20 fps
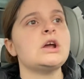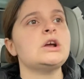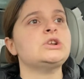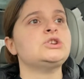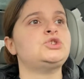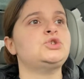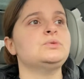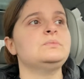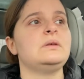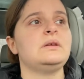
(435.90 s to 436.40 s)

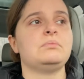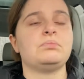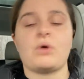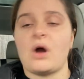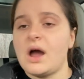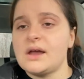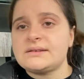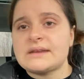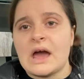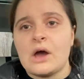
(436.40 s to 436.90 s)
to be
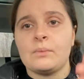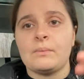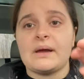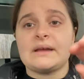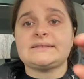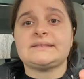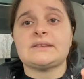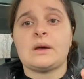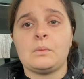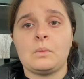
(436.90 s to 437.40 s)
brought down
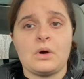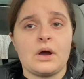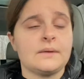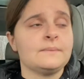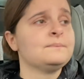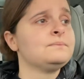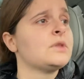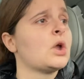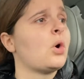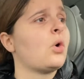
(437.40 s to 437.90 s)
by
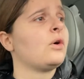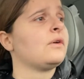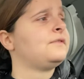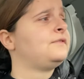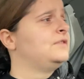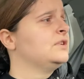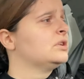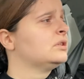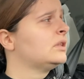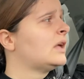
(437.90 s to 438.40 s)
someone or
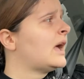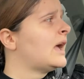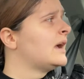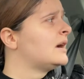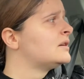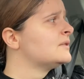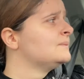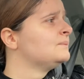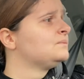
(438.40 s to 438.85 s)
feel like